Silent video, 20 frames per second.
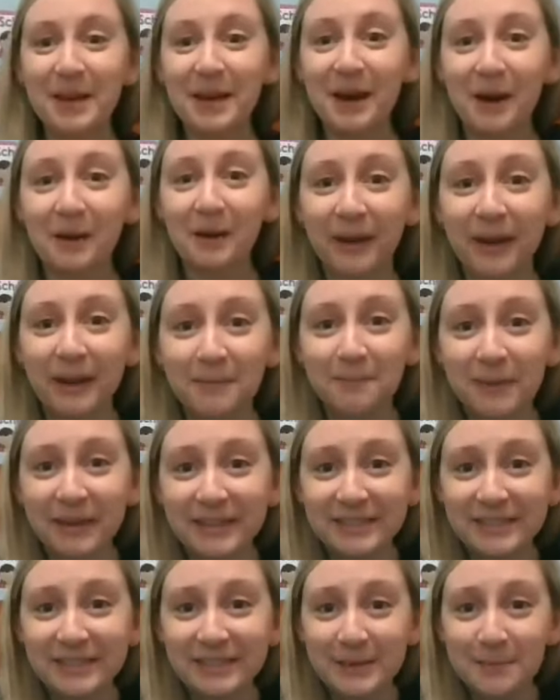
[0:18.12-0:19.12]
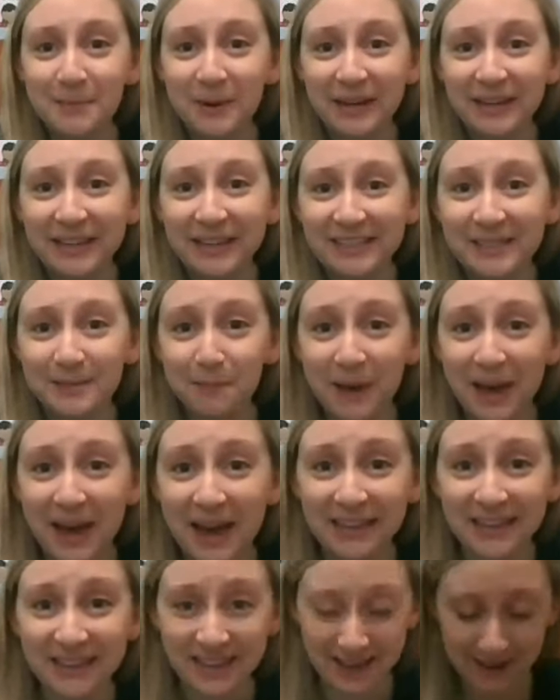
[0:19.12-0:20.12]
All right, Magic Sea Bunny is
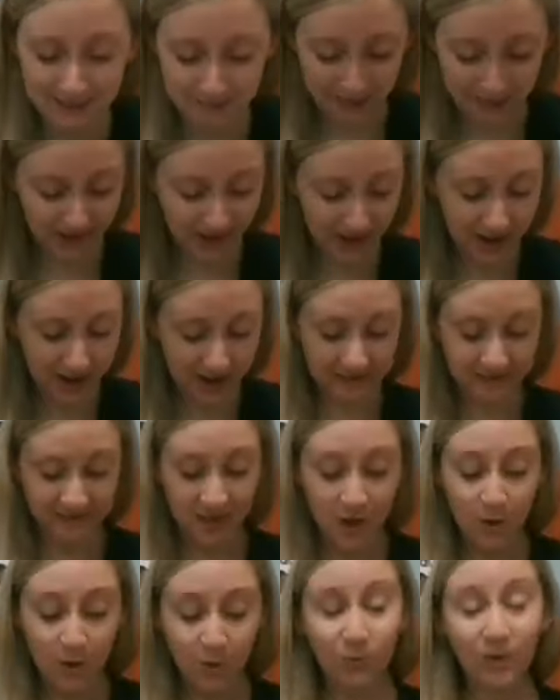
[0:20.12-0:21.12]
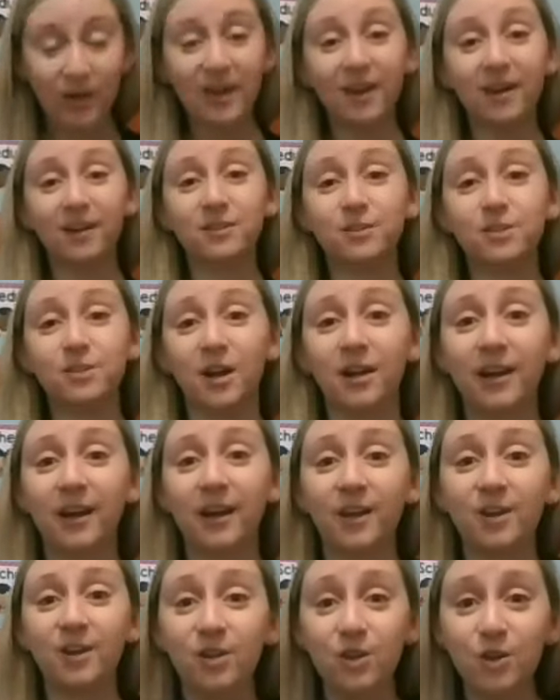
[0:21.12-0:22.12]
back again because we are starting
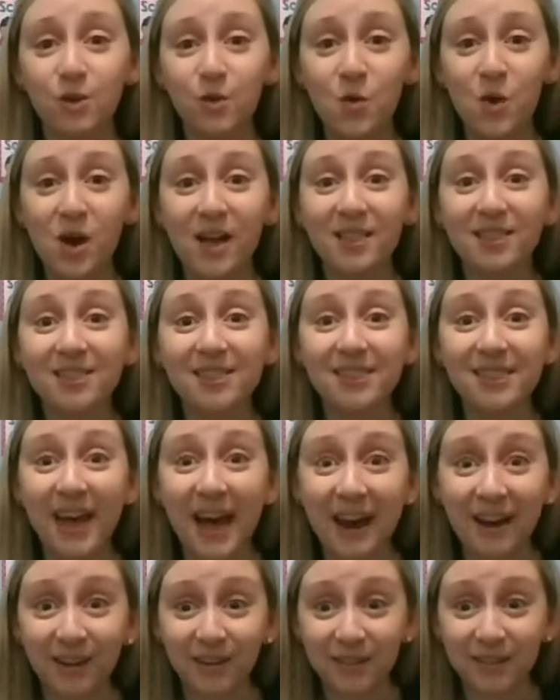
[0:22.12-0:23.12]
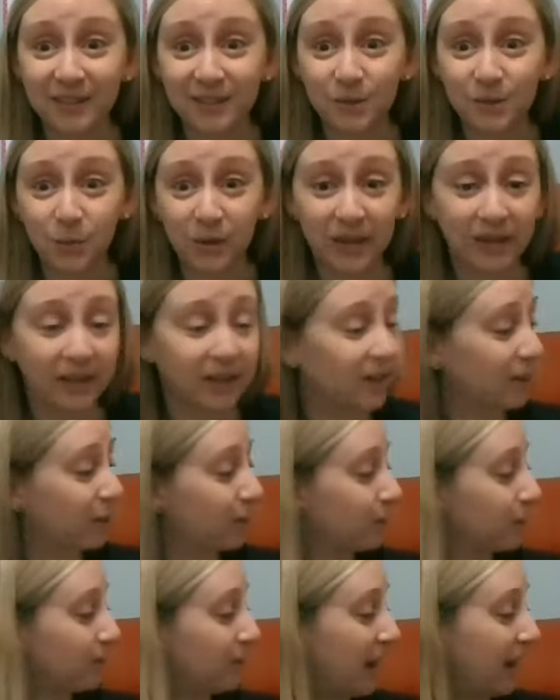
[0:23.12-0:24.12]
a new letter this week,
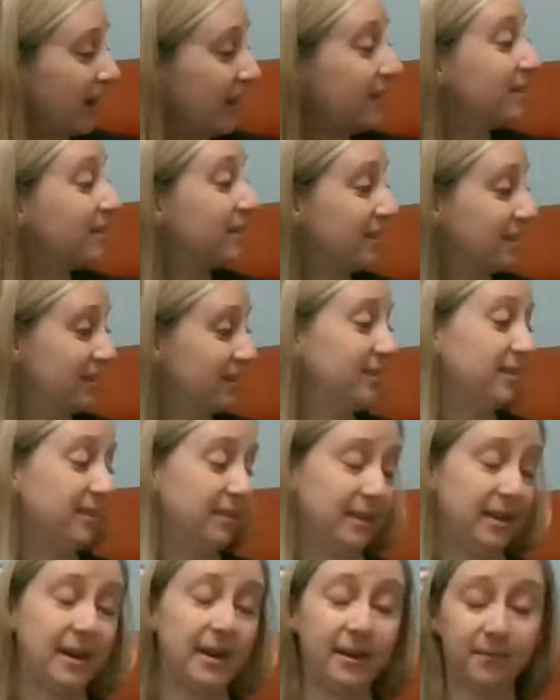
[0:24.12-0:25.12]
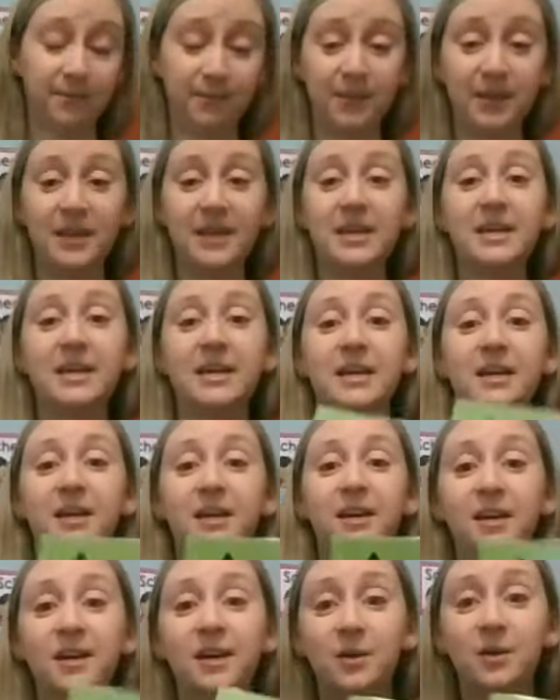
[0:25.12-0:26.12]
right? Yeah.
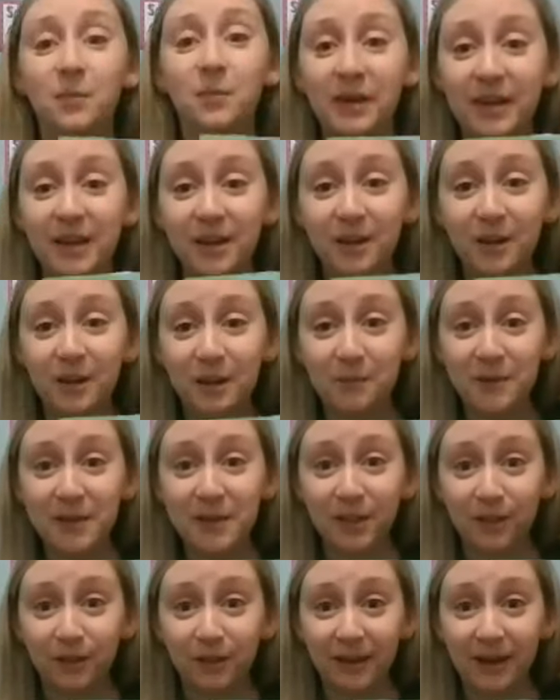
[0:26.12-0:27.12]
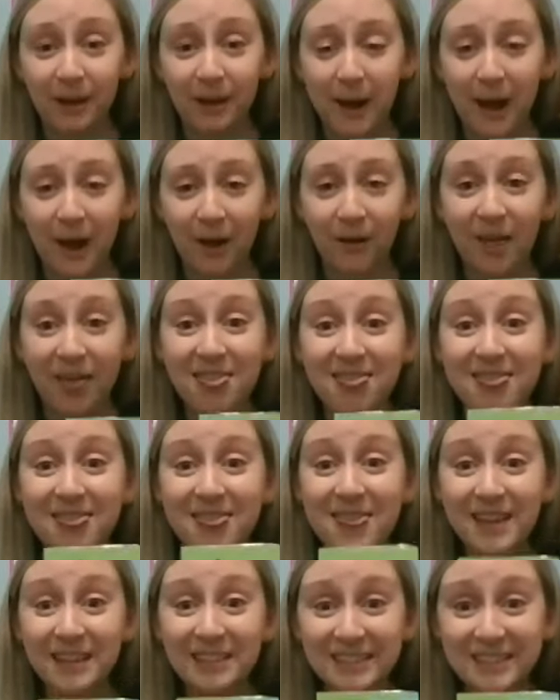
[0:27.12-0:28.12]
We are going to be learning about
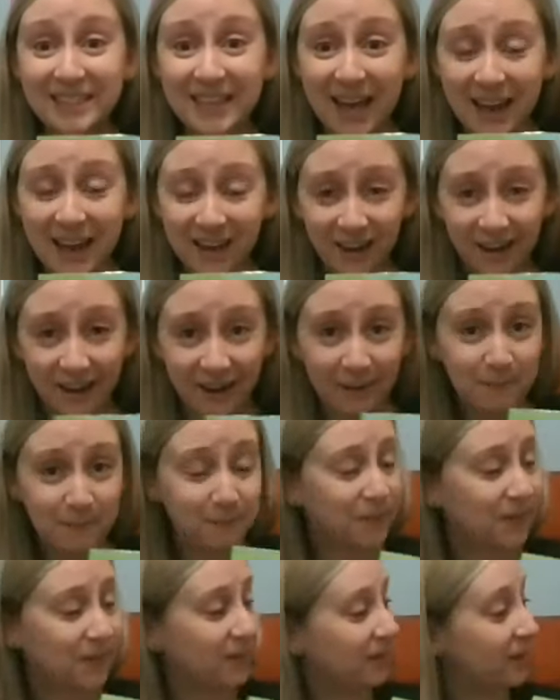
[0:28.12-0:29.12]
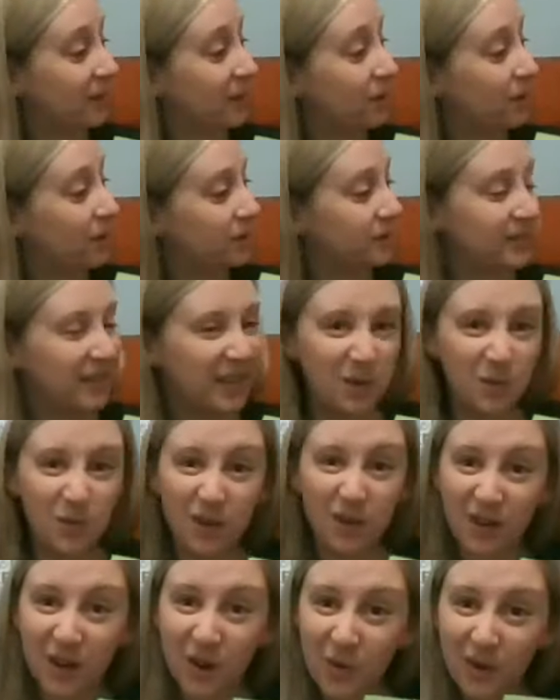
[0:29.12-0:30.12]
this letter. Does
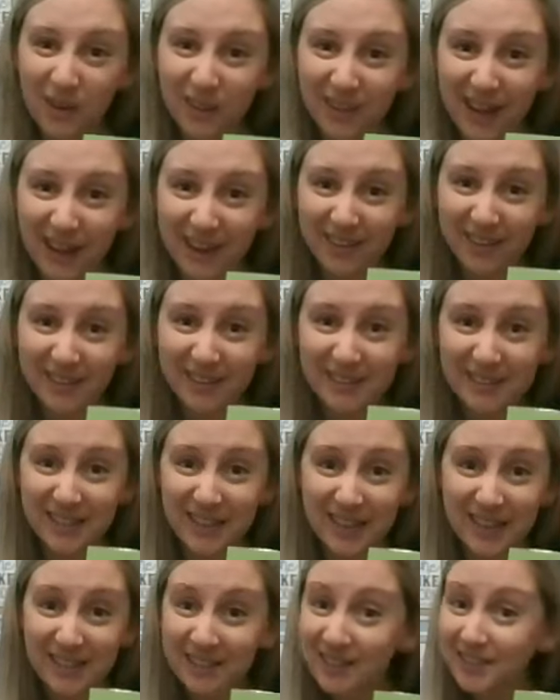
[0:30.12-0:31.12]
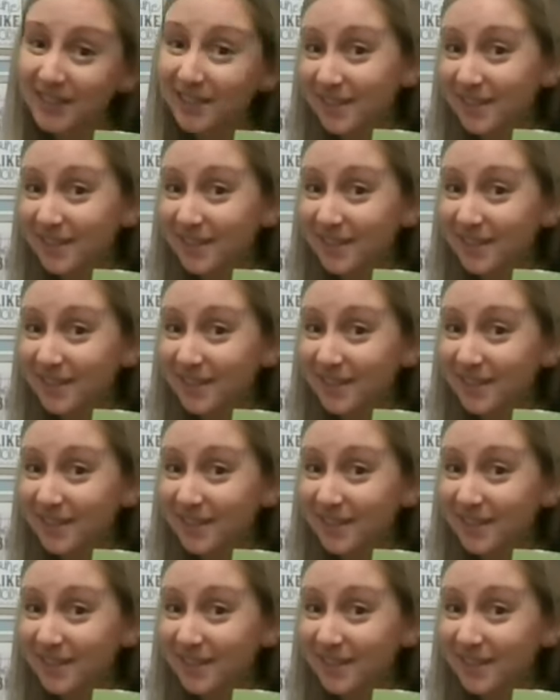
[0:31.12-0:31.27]
anyone know what letter this is?